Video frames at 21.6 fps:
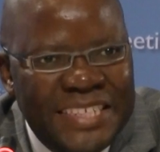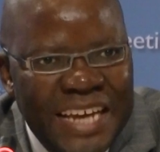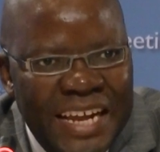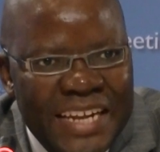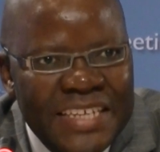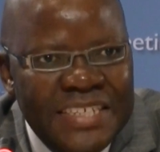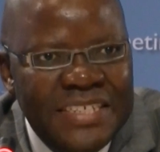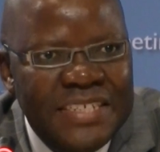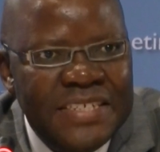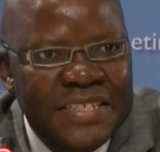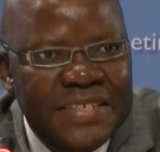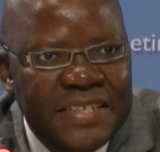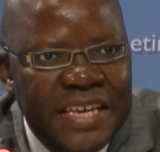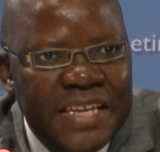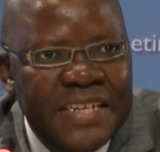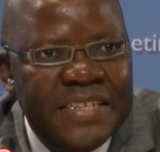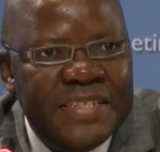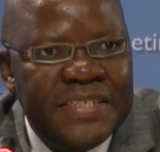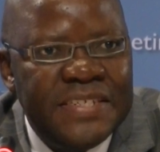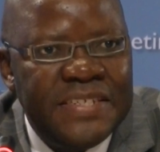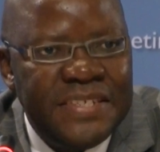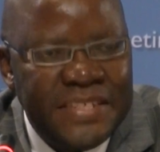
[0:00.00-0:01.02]
challenges
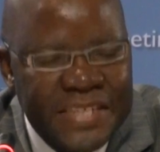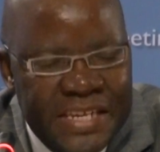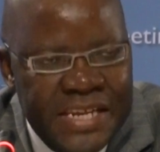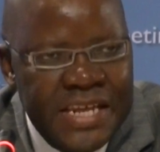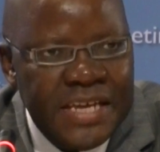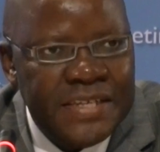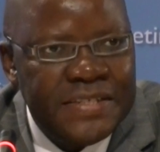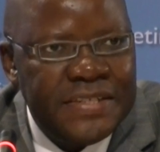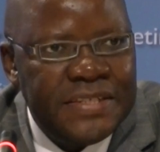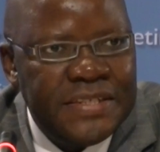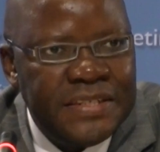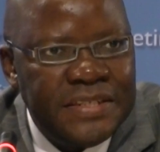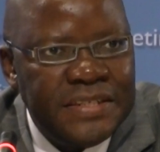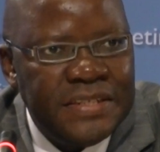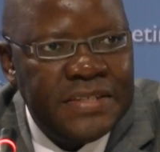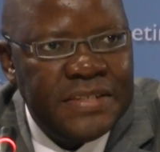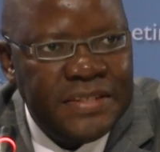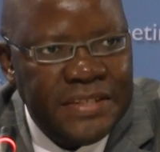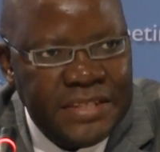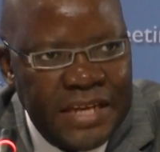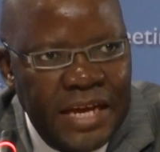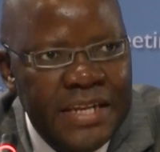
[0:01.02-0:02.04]
and serious
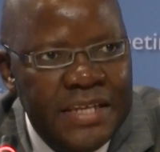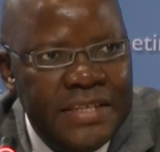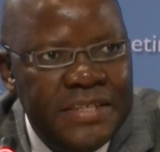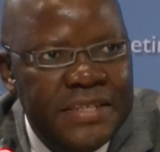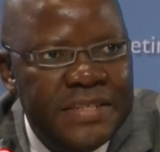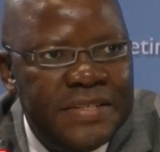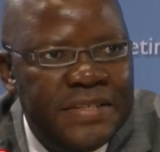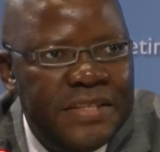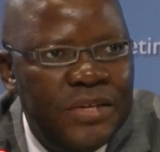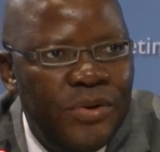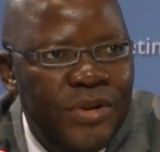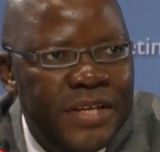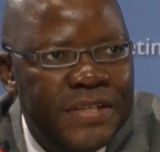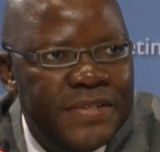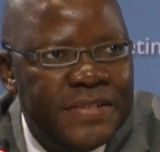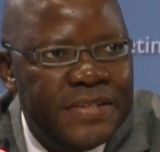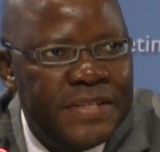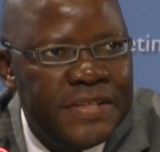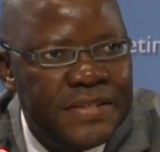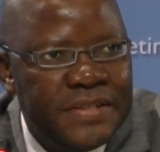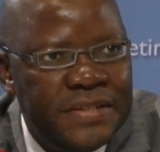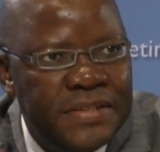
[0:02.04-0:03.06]
challenges still
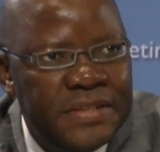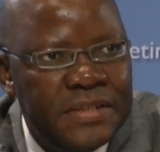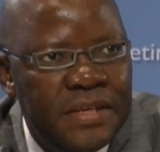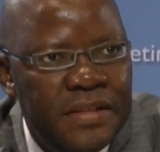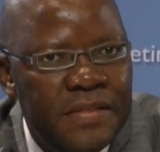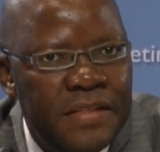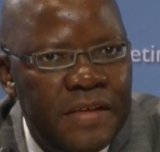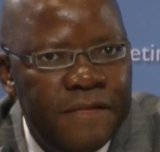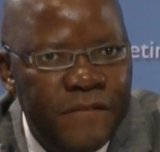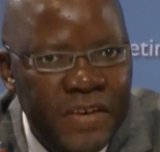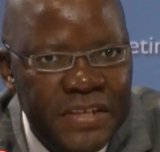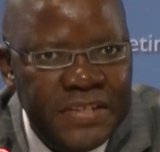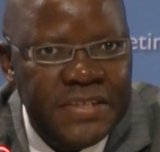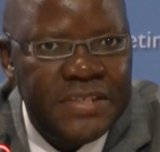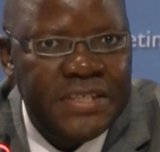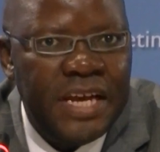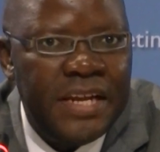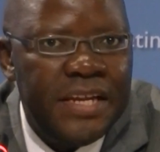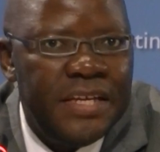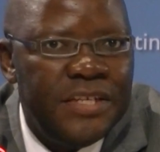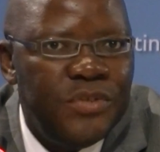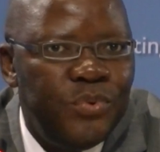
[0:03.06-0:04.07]
exist. The first
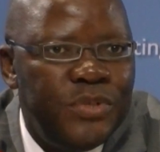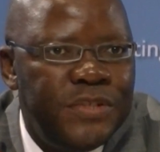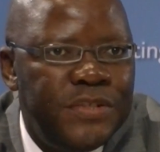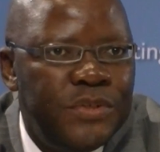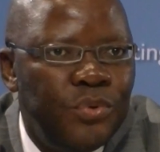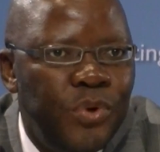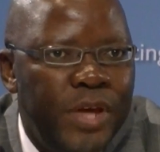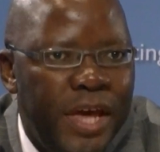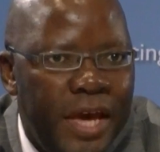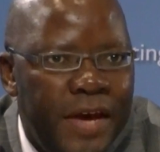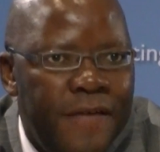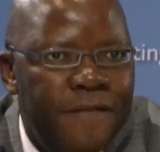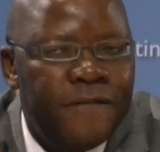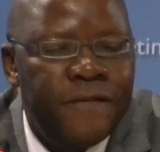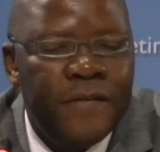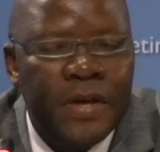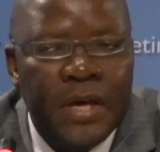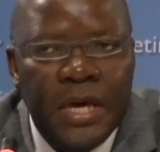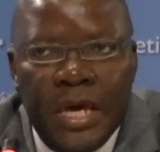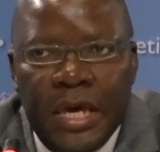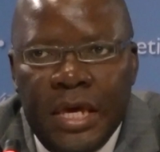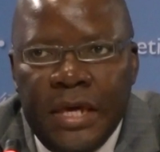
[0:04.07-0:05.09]
challenge we still have
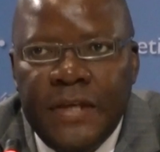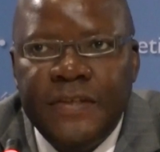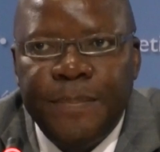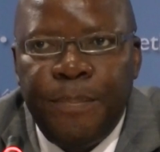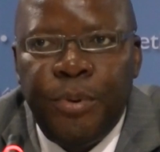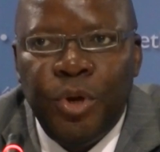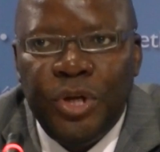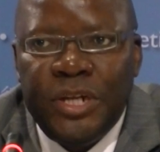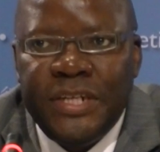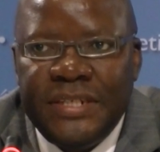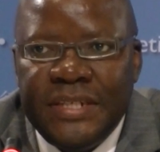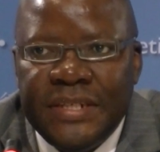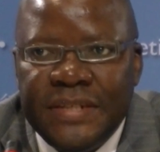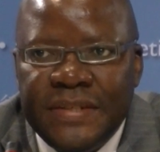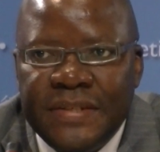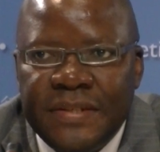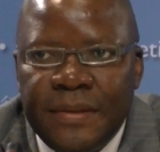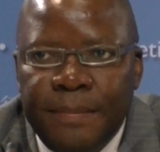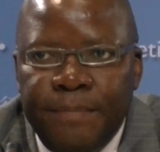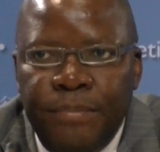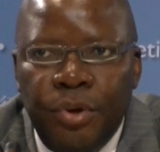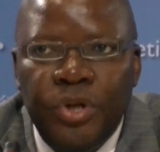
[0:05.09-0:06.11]
is
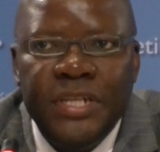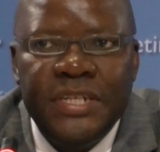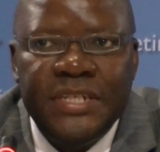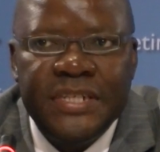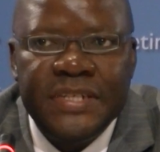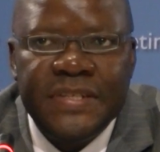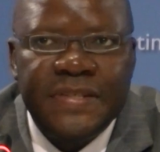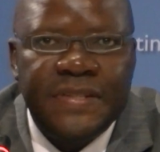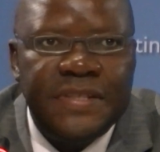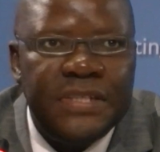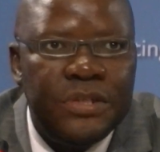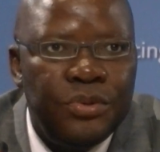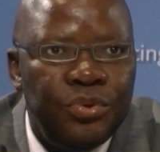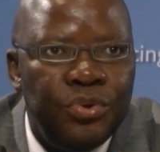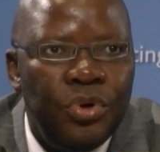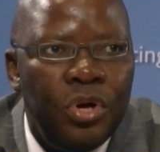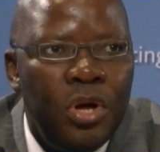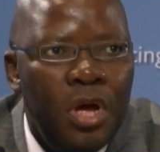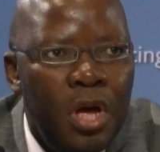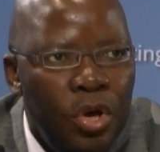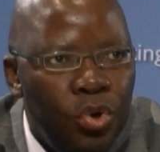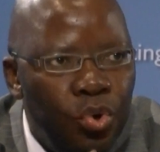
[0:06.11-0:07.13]
politics. Politics still
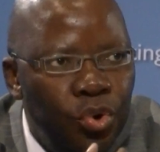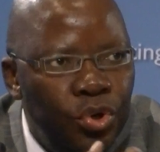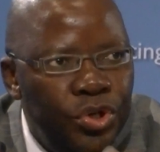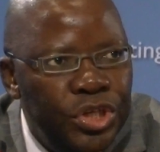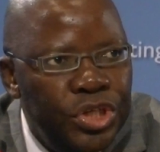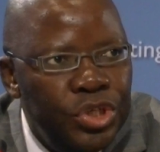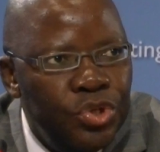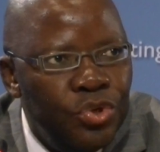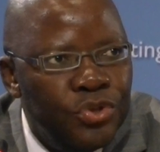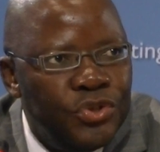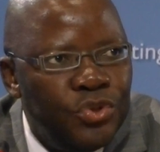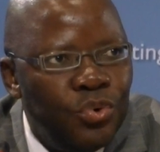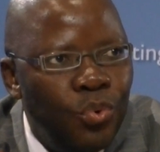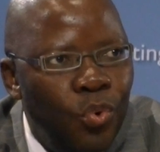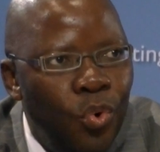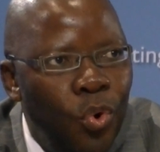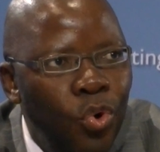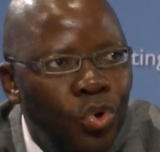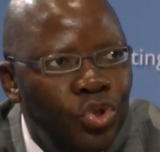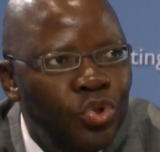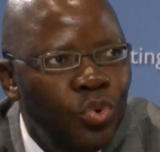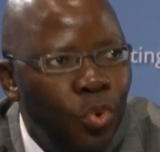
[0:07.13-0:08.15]
continues to
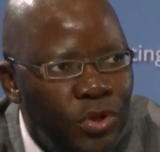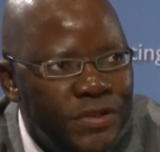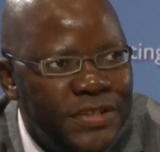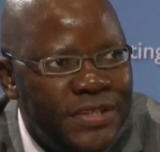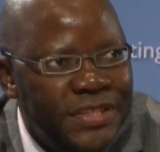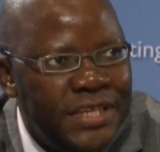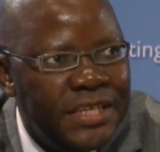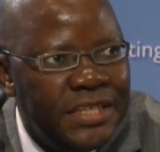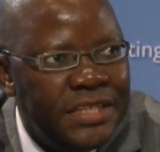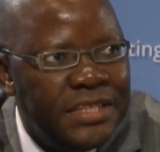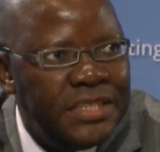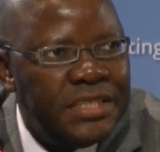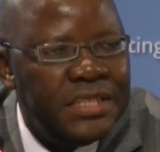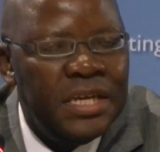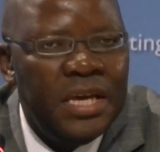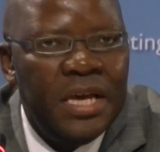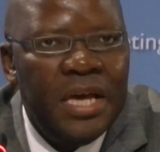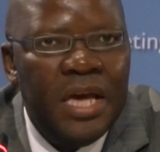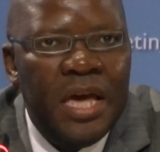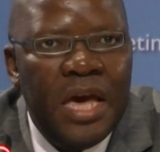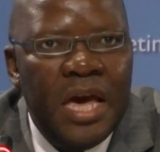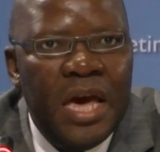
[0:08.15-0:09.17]
hold hostage
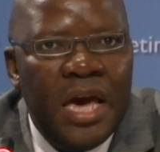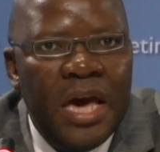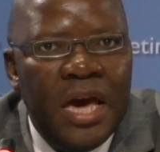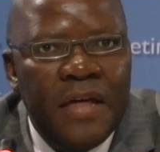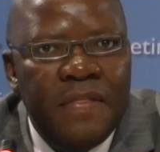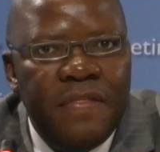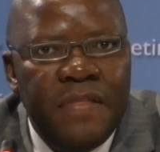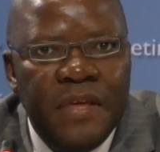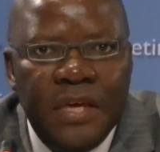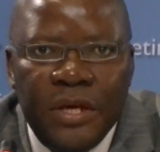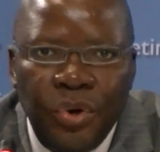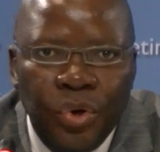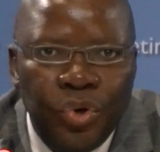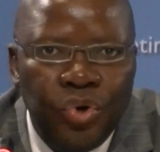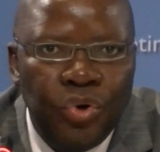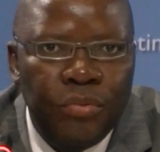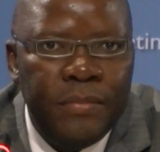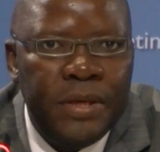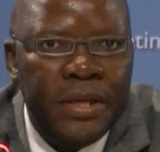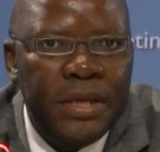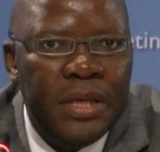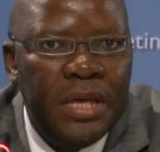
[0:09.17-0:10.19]
the
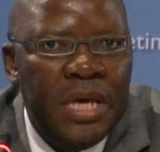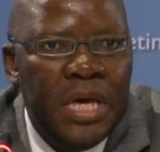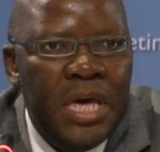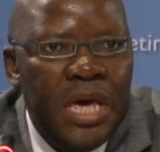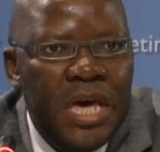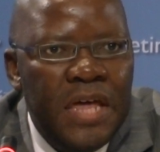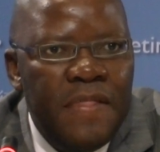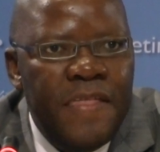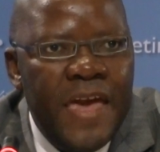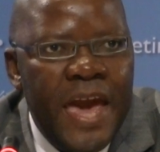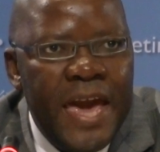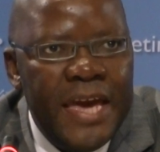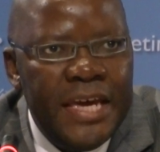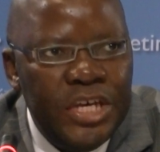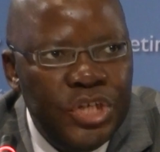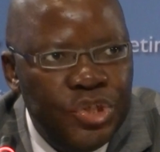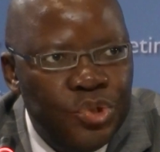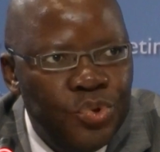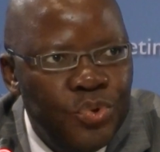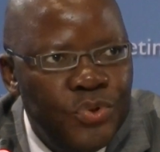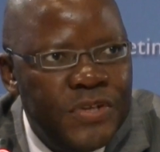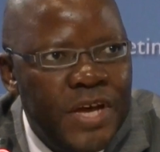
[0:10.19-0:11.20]
economy. There are
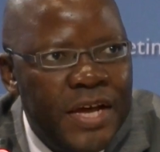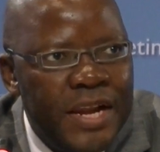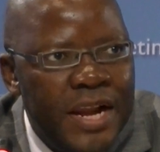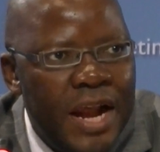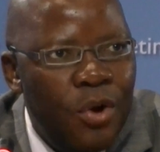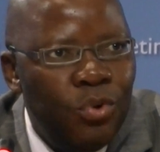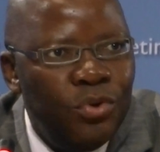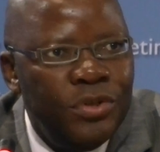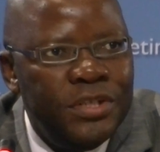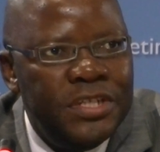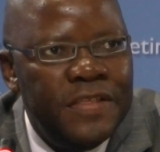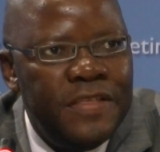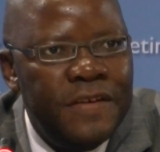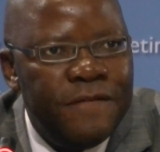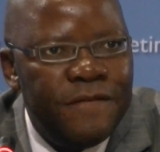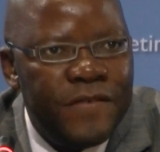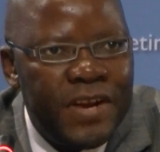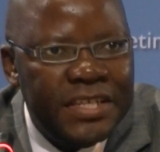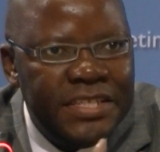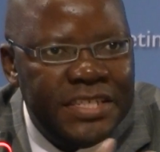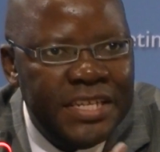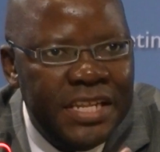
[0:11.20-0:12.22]
issues around the
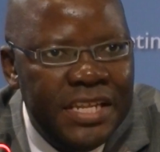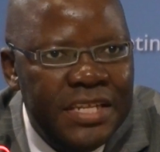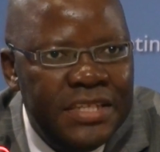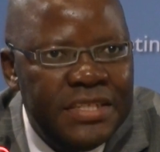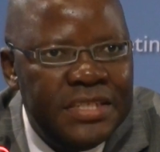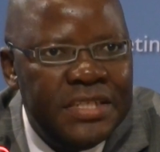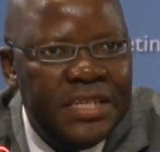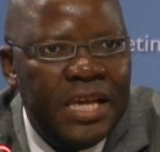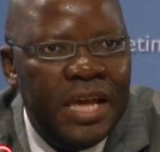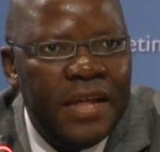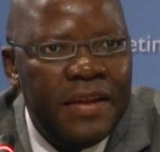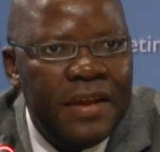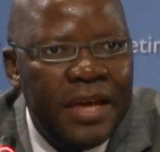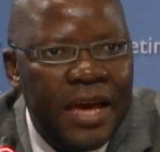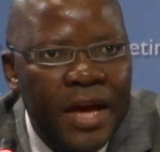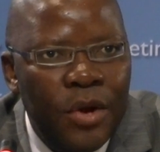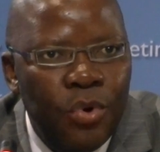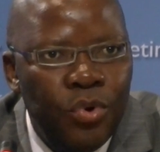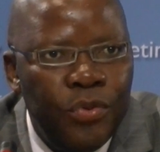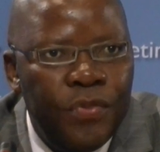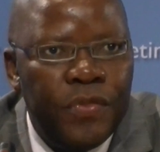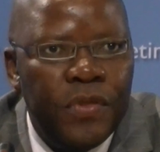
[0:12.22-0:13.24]
fragility and
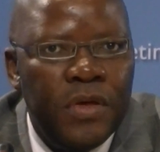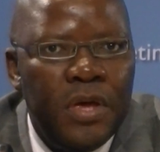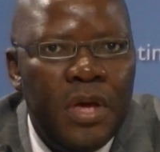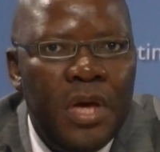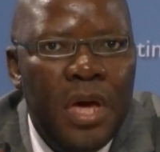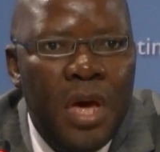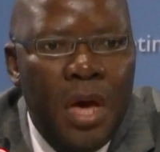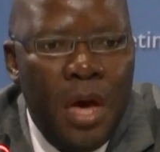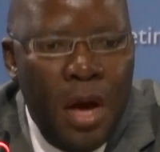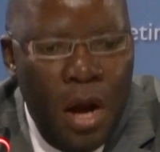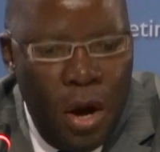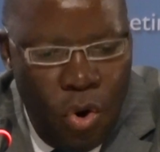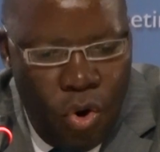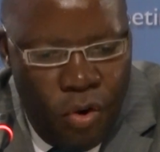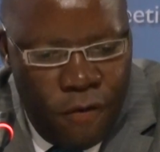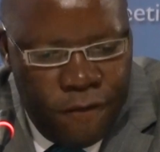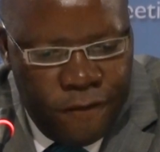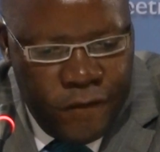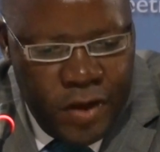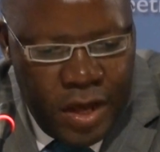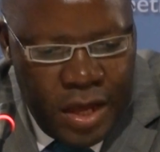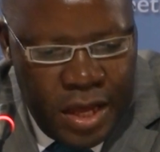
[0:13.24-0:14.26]
health
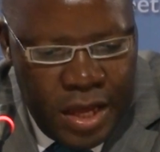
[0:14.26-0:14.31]
of